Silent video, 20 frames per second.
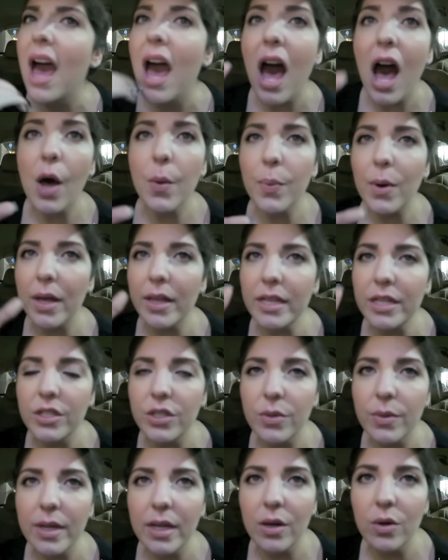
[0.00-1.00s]
I'll probably
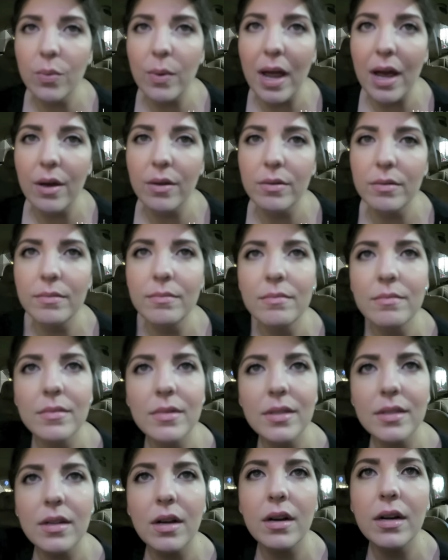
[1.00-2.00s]
do it around,
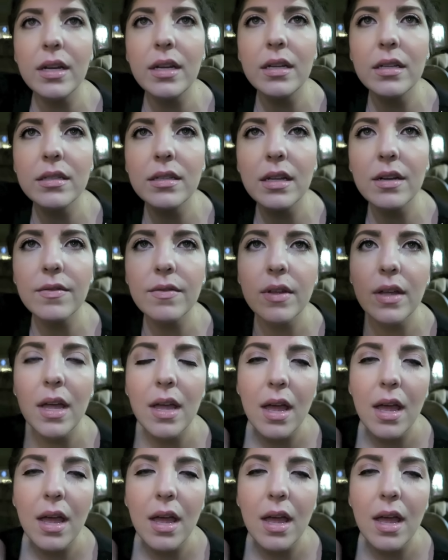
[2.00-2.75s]
sorry, instead of,